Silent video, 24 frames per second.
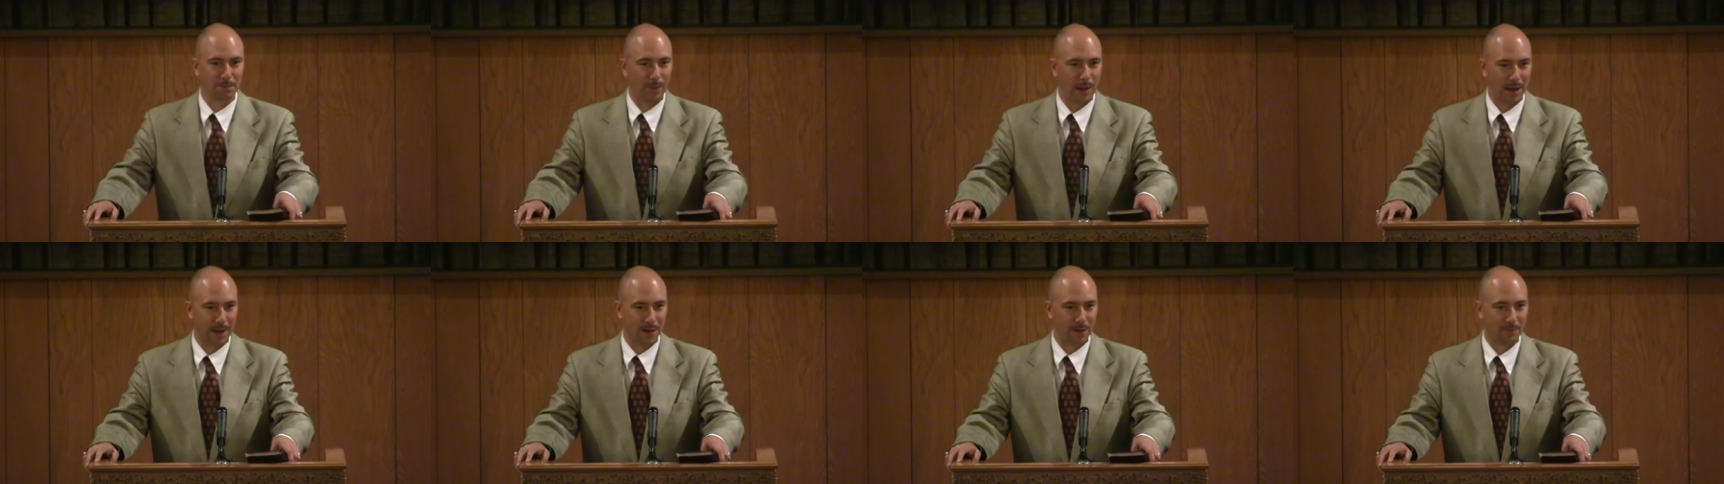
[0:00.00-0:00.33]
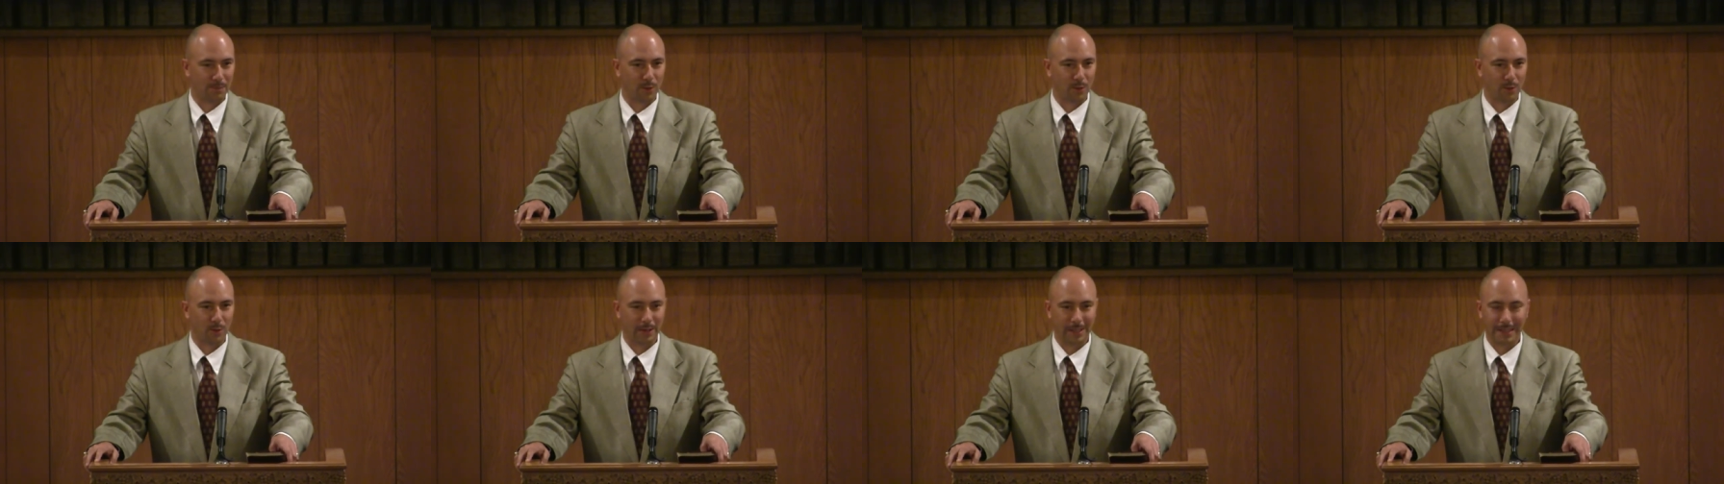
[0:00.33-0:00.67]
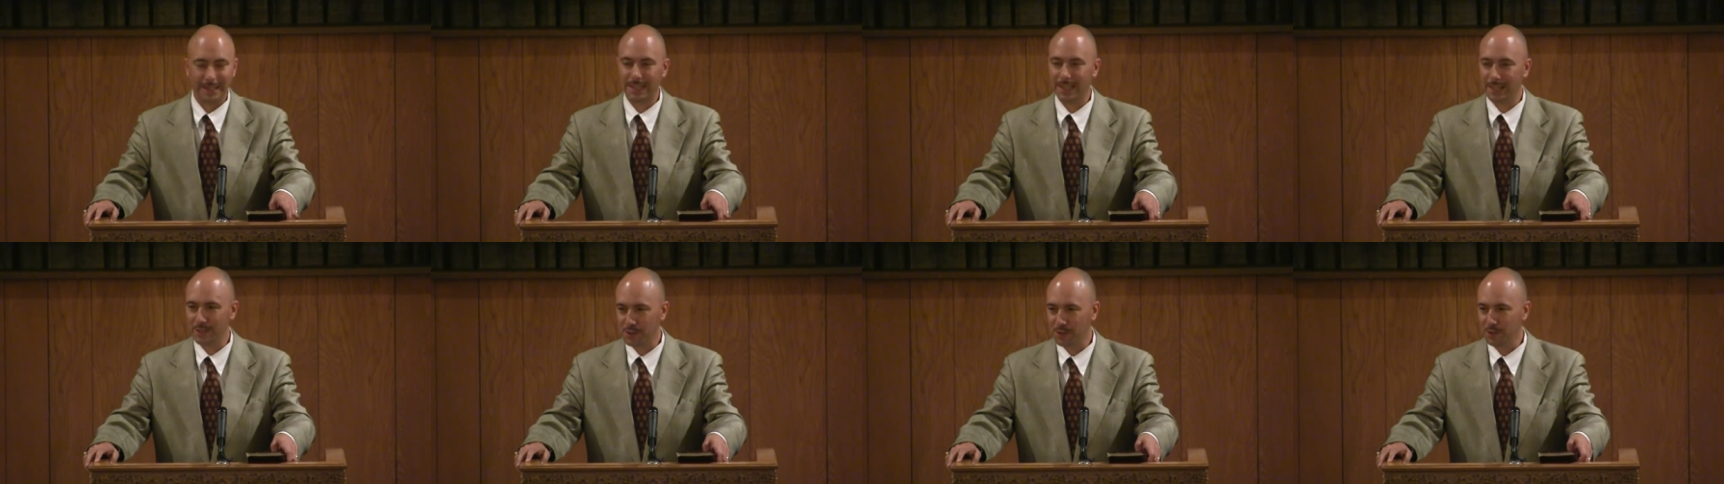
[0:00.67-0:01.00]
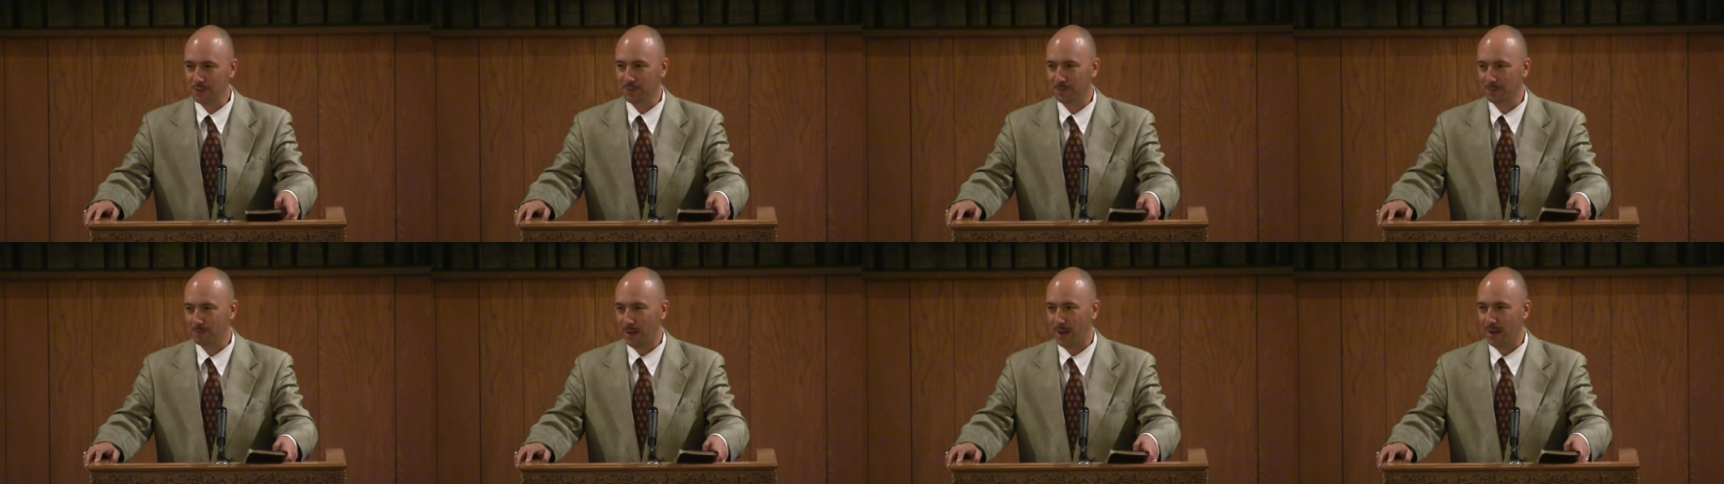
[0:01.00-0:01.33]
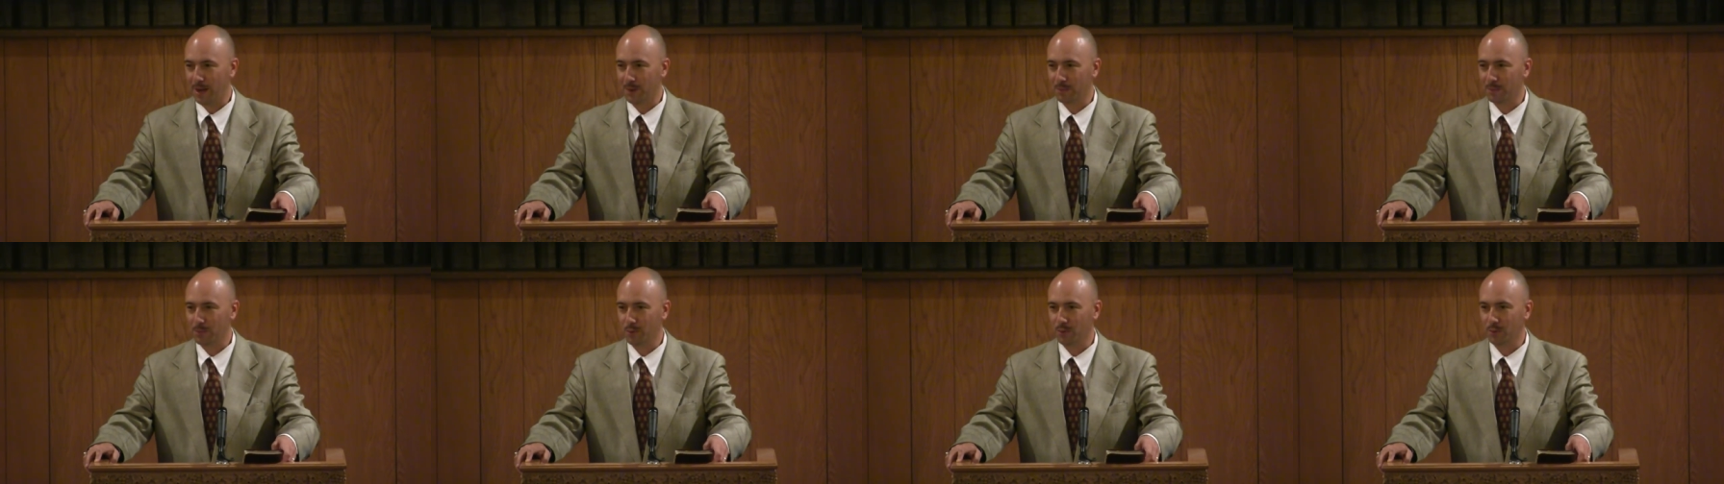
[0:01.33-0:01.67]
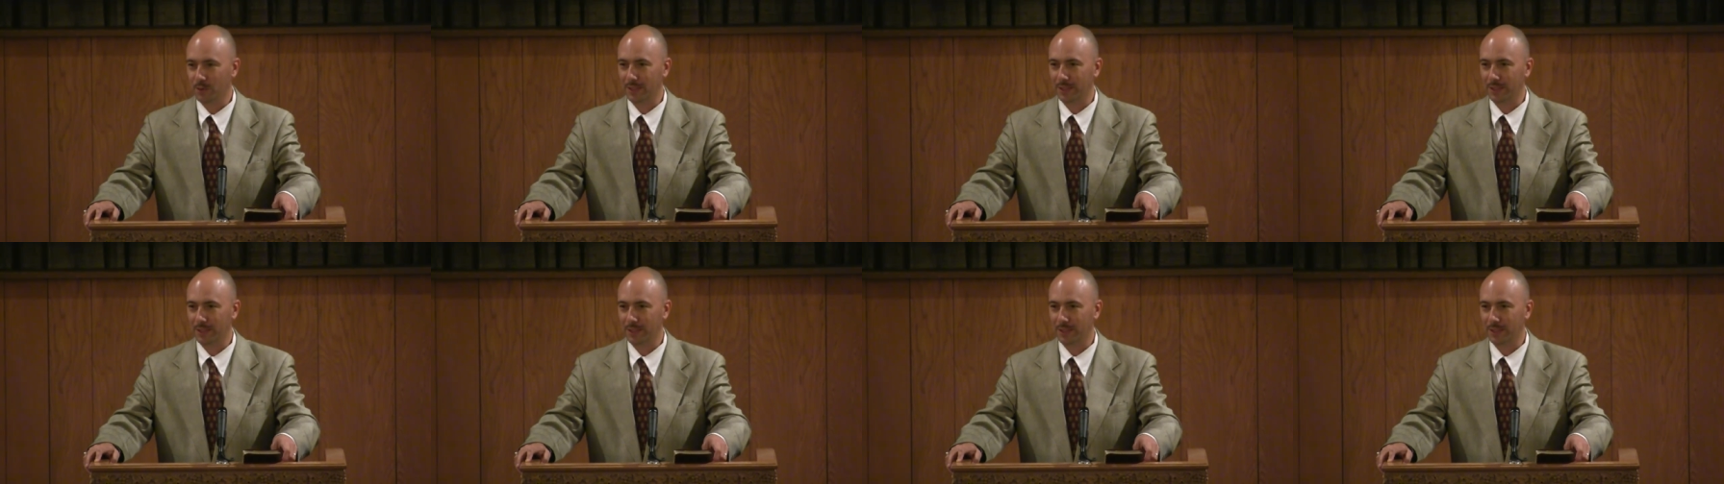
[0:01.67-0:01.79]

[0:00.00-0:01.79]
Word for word: PowerPoint. He is using PowerPoint.